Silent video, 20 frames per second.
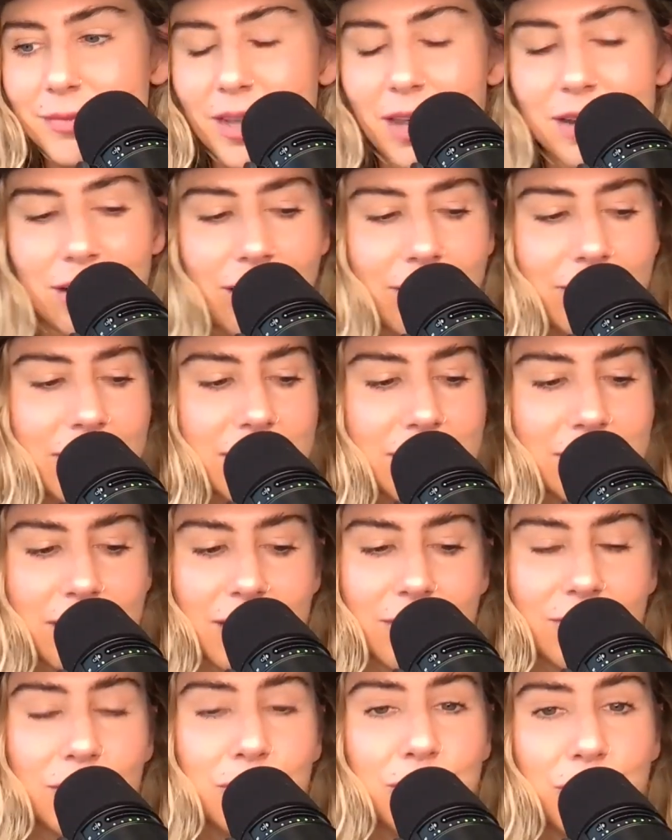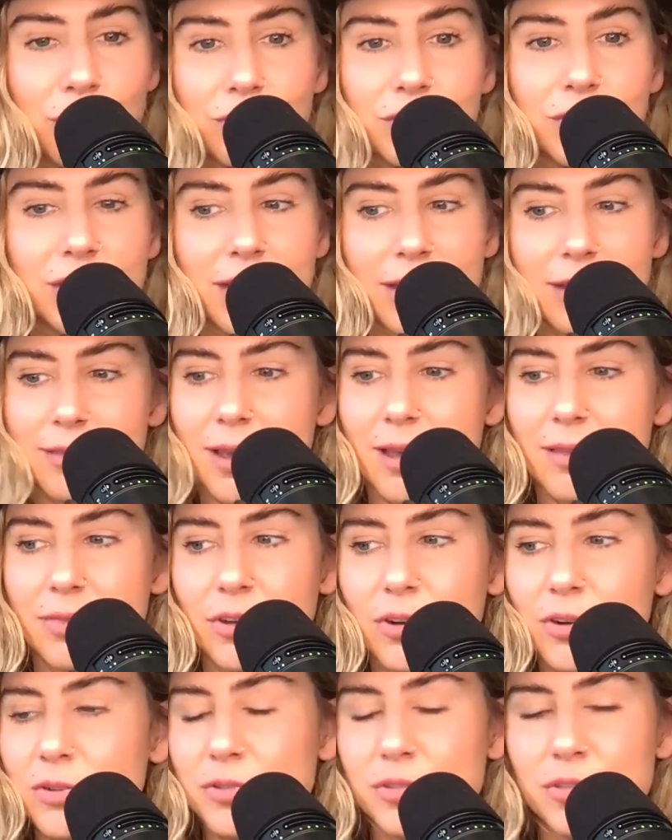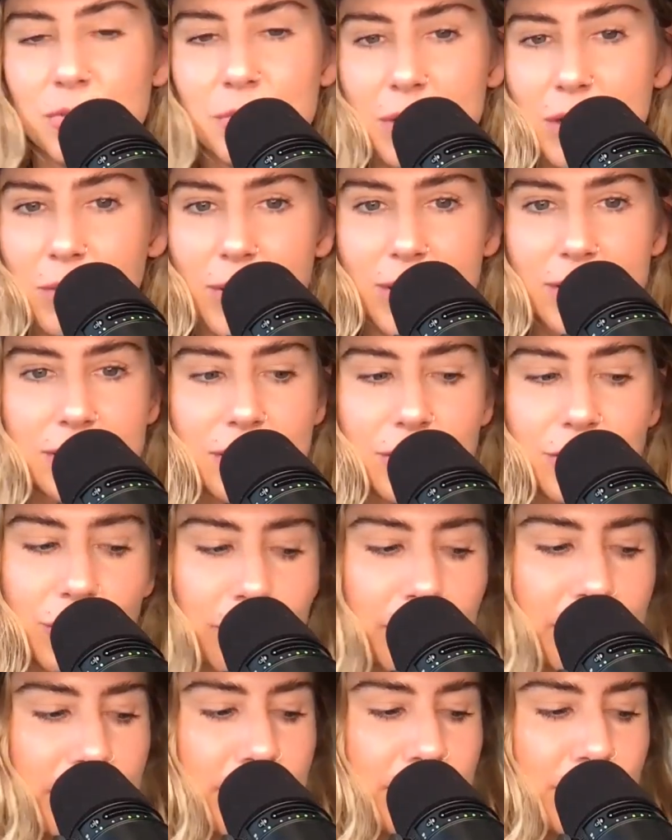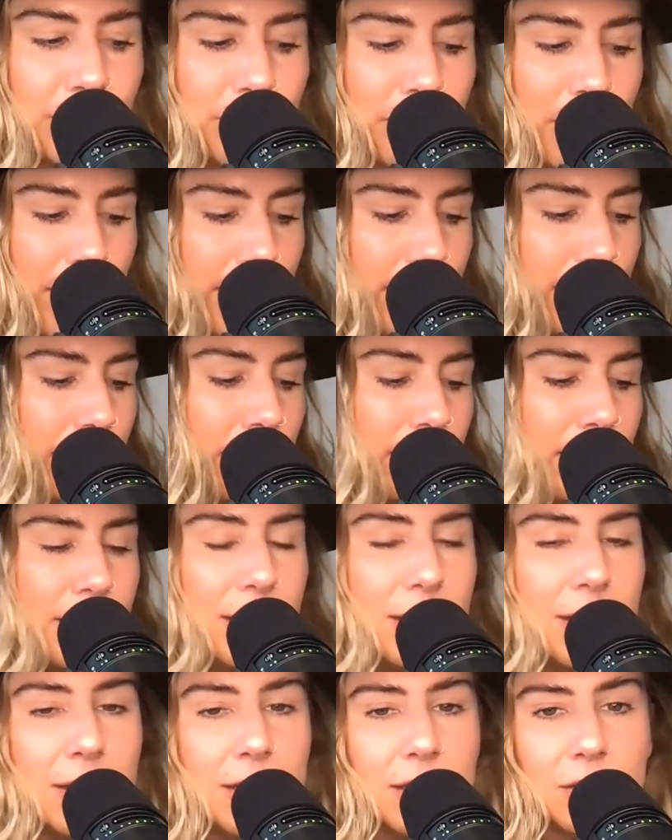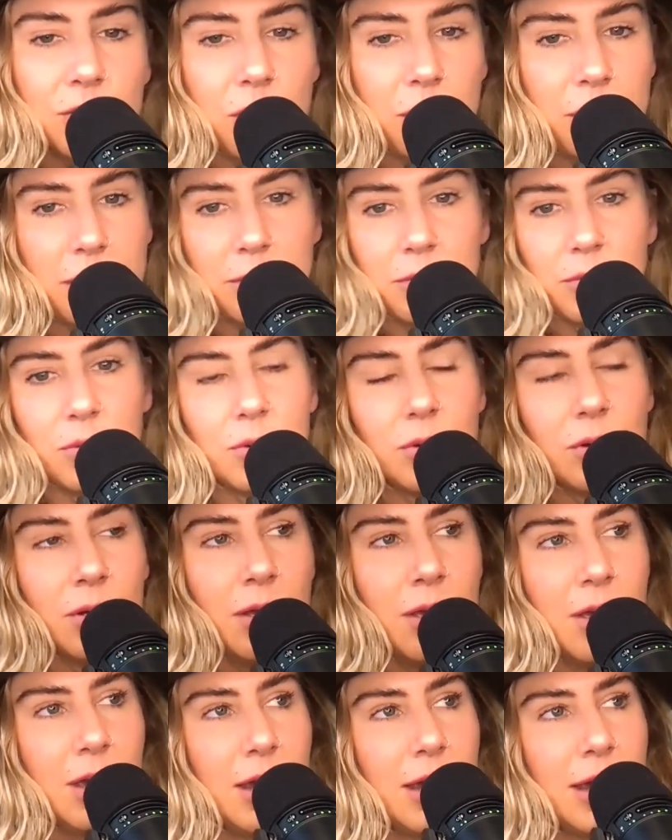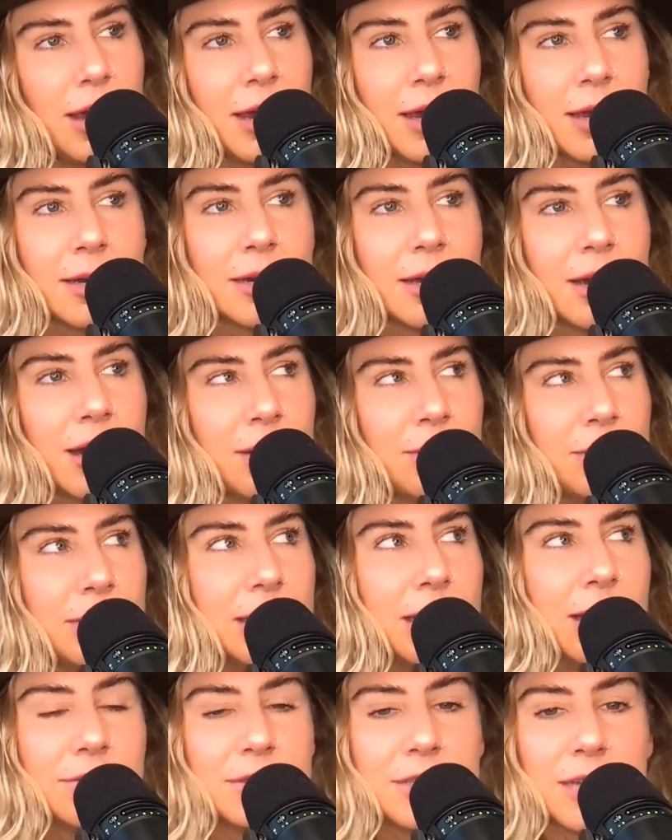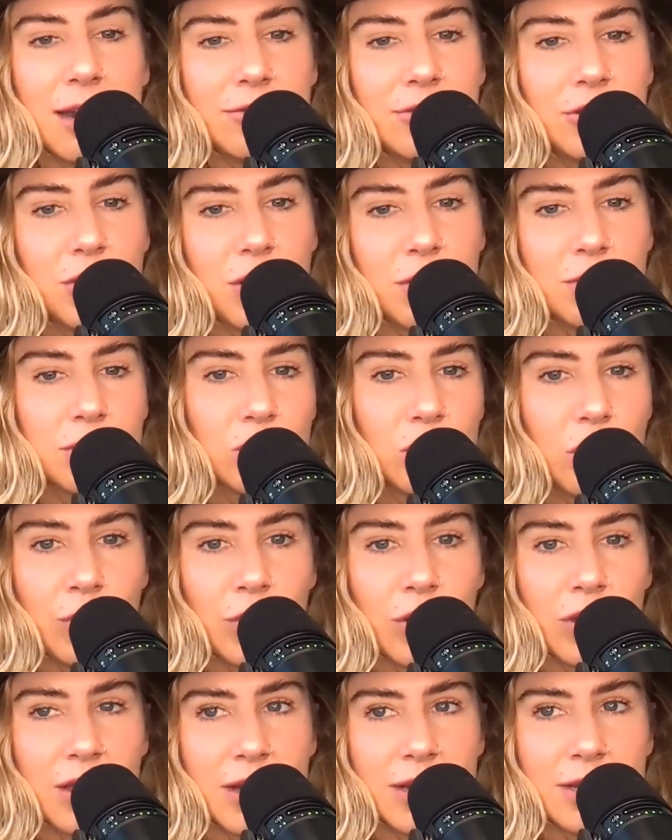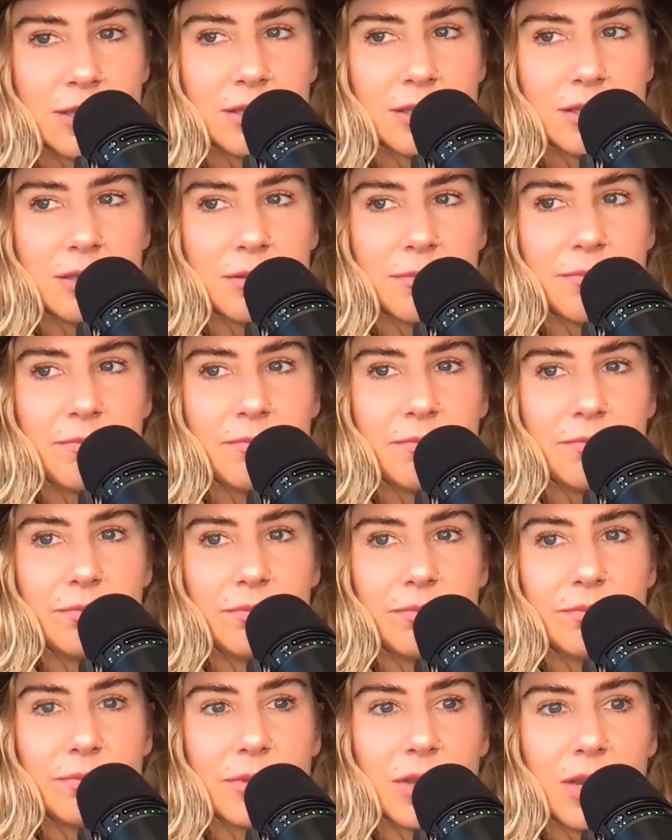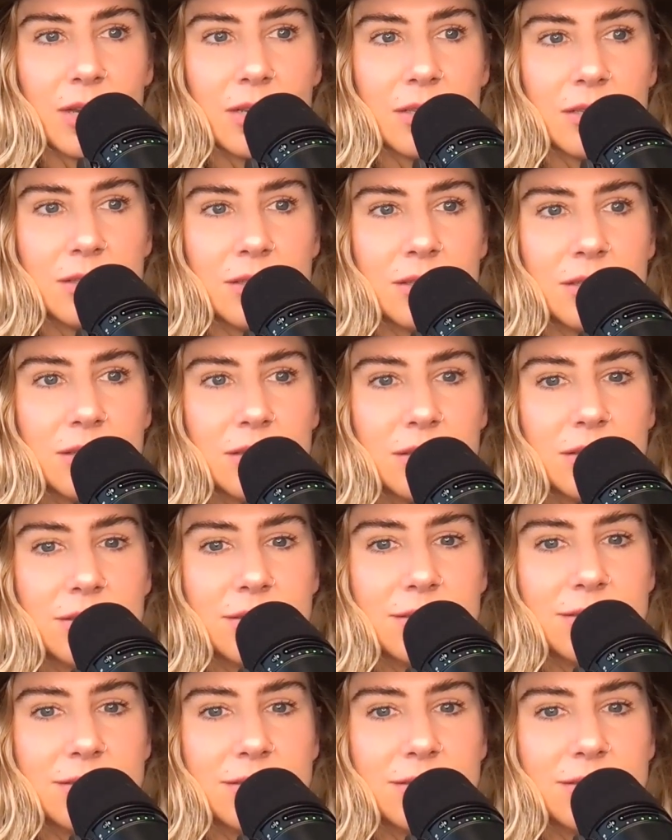And obviously, if you don't feel like that, there are so many ways to jump into my swimming pool. And I would love to have you come swim with us because